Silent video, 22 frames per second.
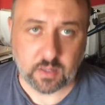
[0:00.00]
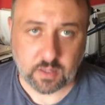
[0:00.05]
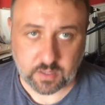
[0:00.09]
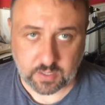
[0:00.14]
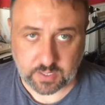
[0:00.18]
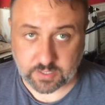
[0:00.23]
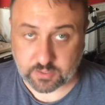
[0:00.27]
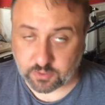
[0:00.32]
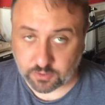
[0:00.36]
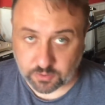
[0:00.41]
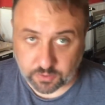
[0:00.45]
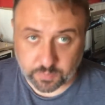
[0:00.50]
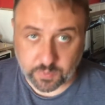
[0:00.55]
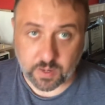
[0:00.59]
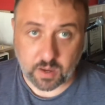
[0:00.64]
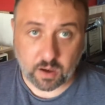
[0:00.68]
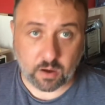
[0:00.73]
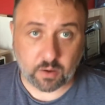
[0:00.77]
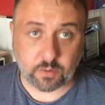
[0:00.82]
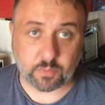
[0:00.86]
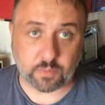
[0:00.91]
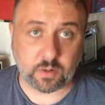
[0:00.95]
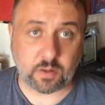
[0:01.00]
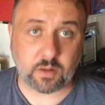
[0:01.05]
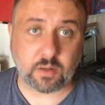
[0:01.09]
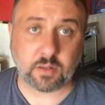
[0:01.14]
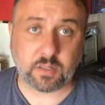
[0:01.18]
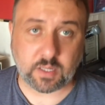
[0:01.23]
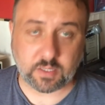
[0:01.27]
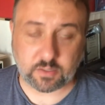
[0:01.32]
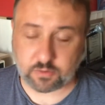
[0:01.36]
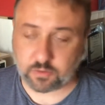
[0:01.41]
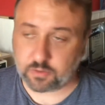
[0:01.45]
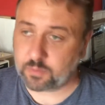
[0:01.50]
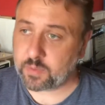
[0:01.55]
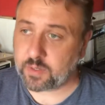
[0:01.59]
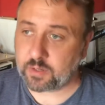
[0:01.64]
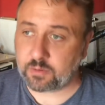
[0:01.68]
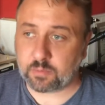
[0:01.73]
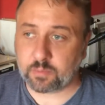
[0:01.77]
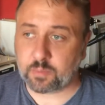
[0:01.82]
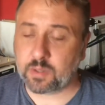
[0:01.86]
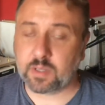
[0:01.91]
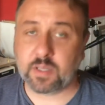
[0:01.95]
It's going to be hard work. It's going to be
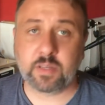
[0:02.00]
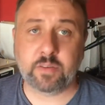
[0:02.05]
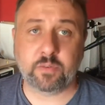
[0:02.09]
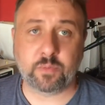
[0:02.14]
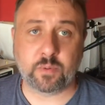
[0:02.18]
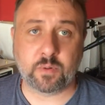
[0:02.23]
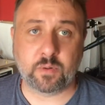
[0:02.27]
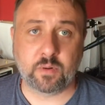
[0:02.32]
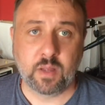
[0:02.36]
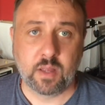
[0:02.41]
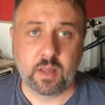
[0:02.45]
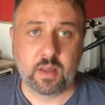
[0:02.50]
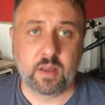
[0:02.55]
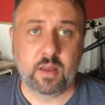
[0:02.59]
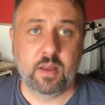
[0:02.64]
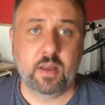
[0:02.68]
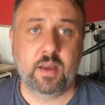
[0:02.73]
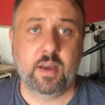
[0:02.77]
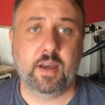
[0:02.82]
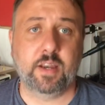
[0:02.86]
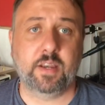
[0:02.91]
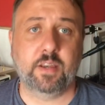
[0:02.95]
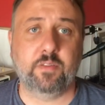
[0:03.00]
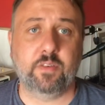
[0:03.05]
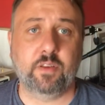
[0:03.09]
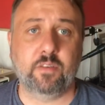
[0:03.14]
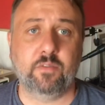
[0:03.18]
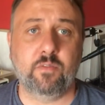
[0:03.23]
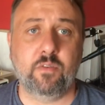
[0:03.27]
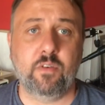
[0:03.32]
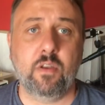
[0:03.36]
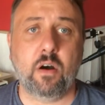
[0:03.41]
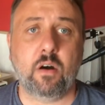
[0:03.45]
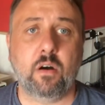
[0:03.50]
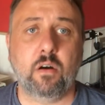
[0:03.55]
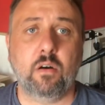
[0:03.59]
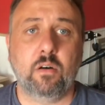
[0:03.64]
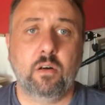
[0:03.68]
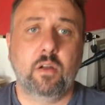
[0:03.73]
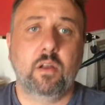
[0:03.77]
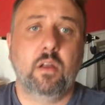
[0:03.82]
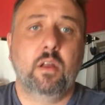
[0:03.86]
unbelievable. And if you've not,